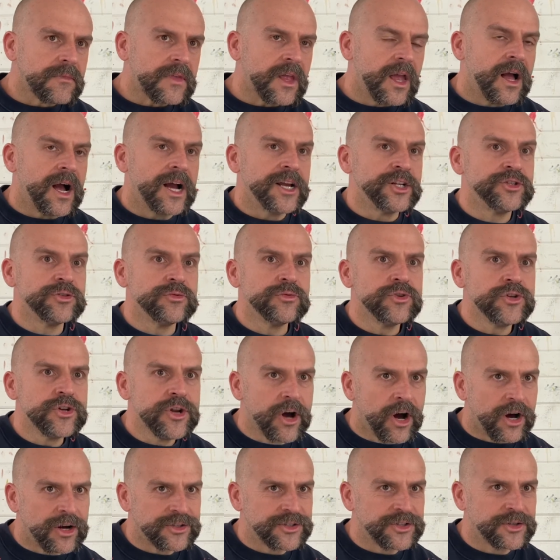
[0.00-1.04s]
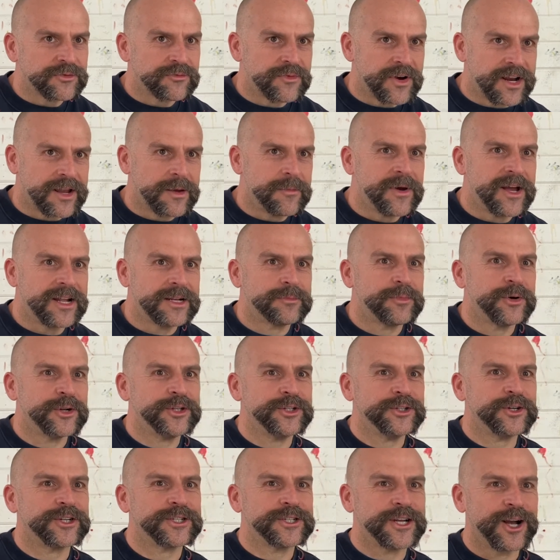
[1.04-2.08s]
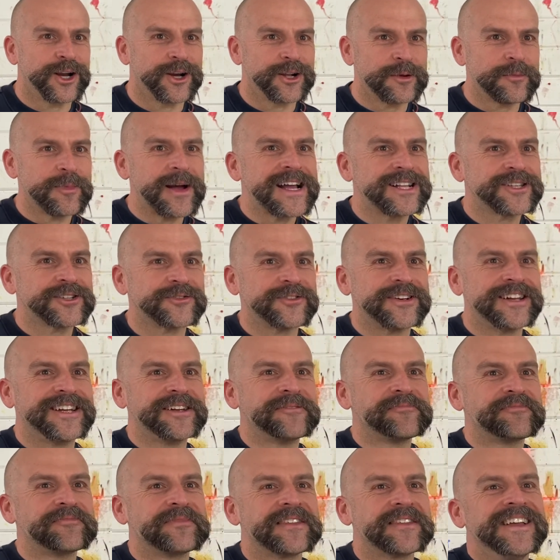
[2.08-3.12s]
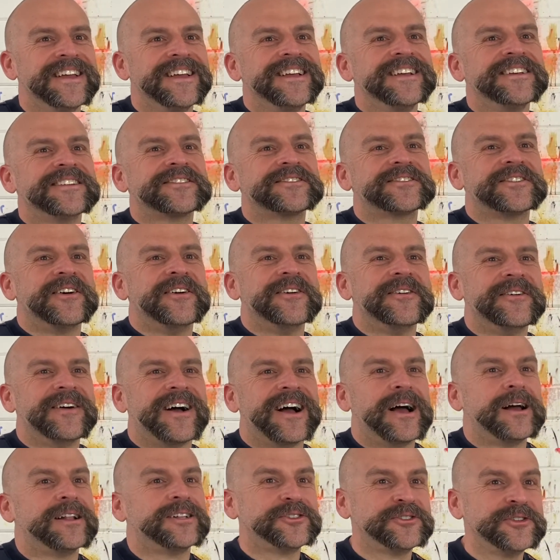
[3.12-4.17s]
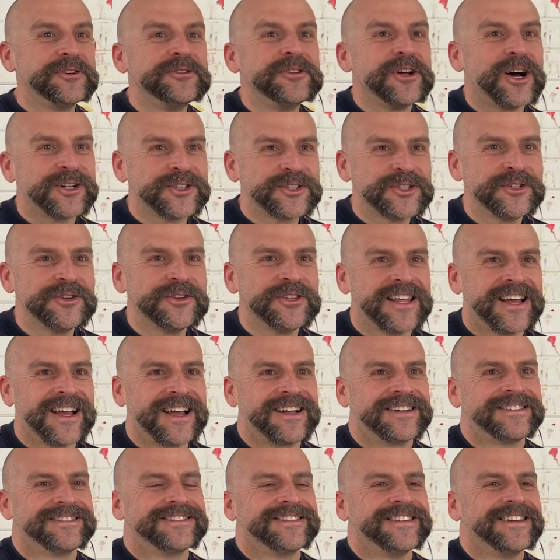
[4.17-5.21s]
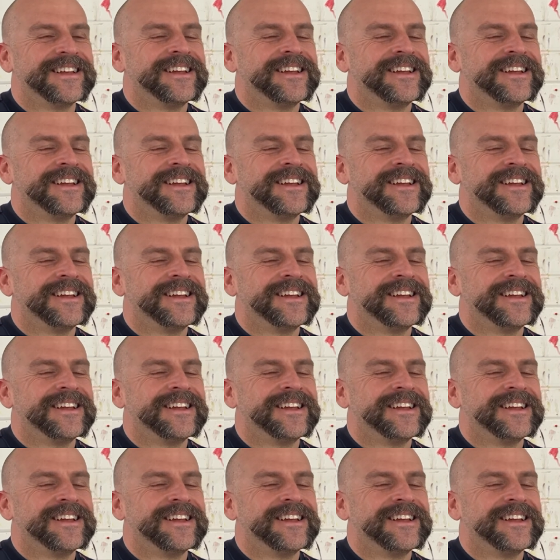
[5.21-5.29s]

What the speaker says: I do not recommend putting your tongue on a battery, so do not do that.